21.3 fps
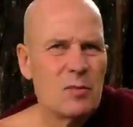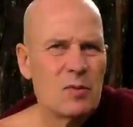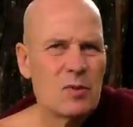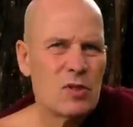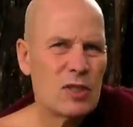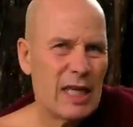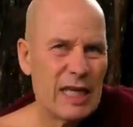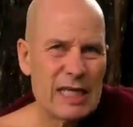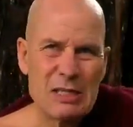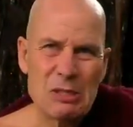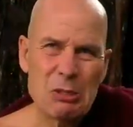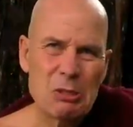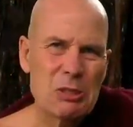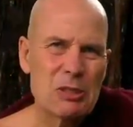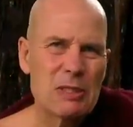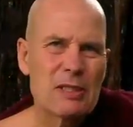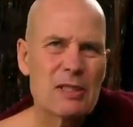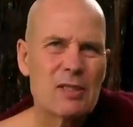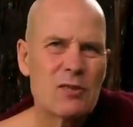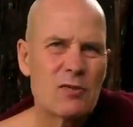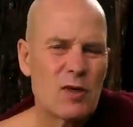
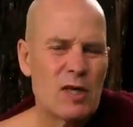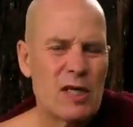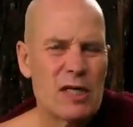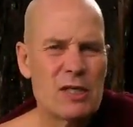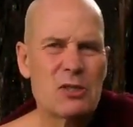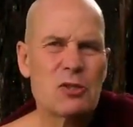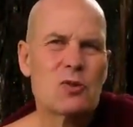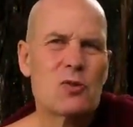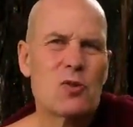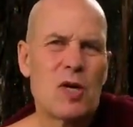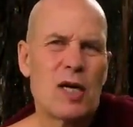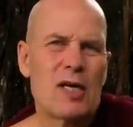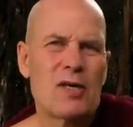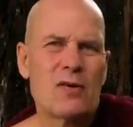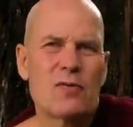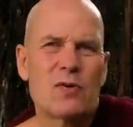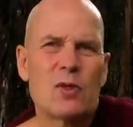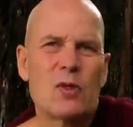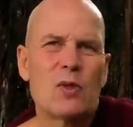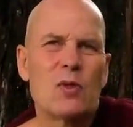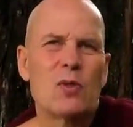sex, drugs, rock
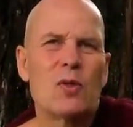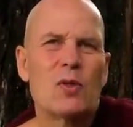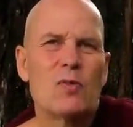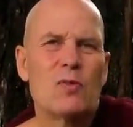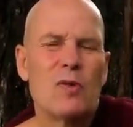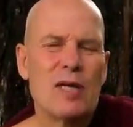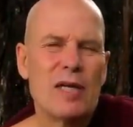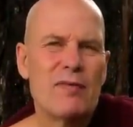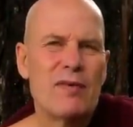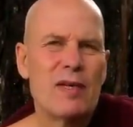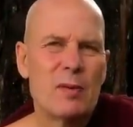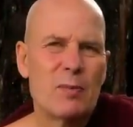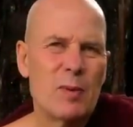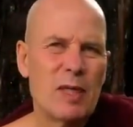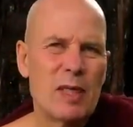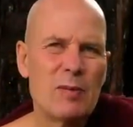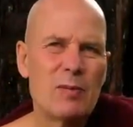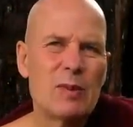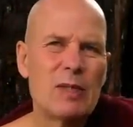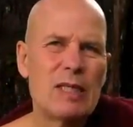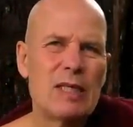and roll, whatever it
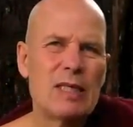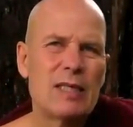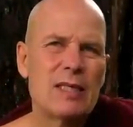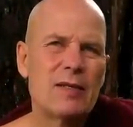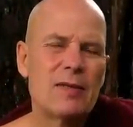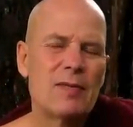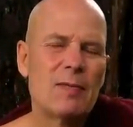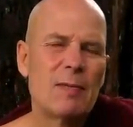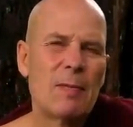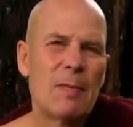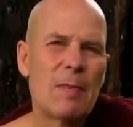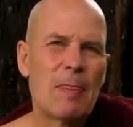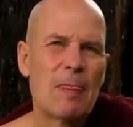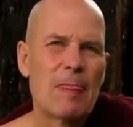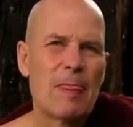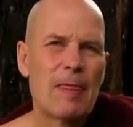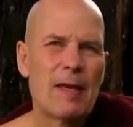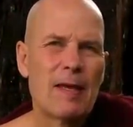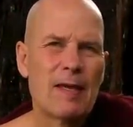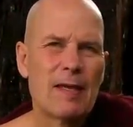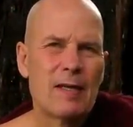may be,
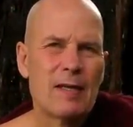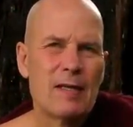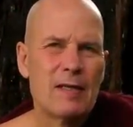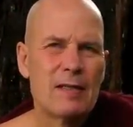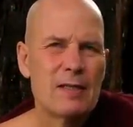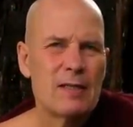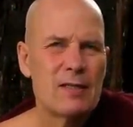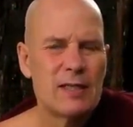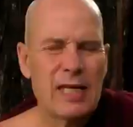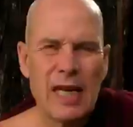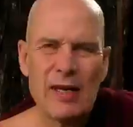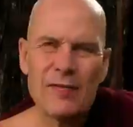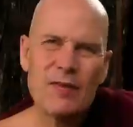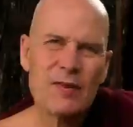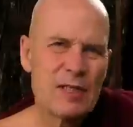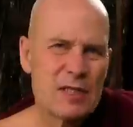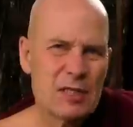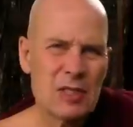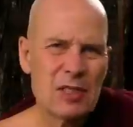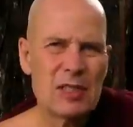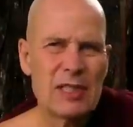desire for
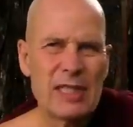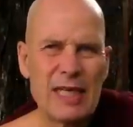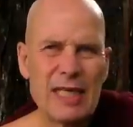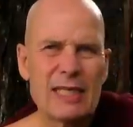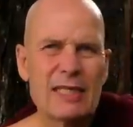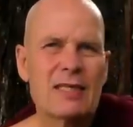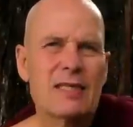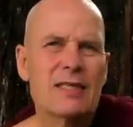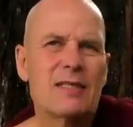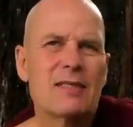this or that,